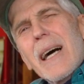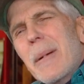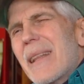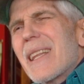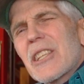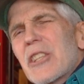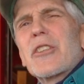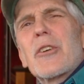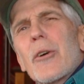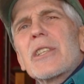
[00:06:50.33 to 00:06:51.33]
I mean, this
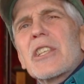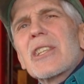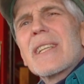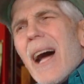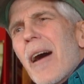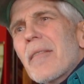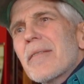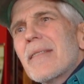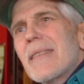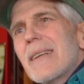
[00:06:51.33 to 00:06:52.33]
is good stuff
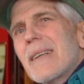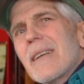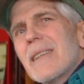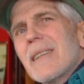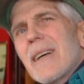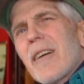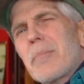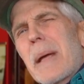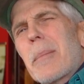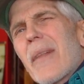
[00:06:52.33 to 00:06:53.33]

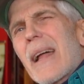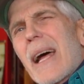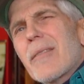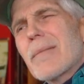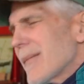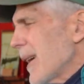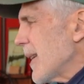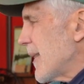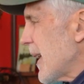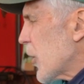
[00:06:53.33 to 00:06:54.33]
of people that have
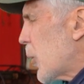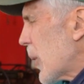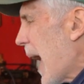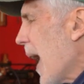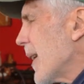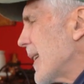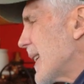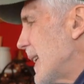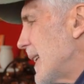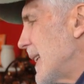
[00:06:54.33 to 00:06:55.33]
a good
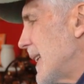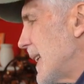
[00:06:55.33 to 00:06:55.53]
heart, and